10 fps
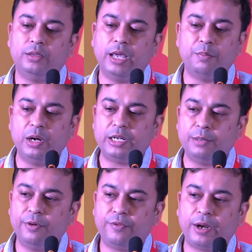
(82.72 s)
There are
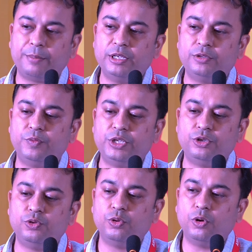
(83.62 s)
multiple fragments
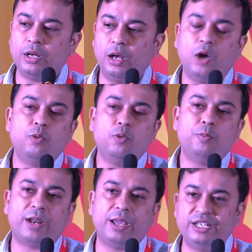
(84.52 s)
which do not allow
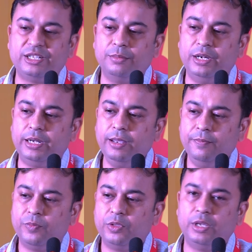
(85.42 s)
primary stability.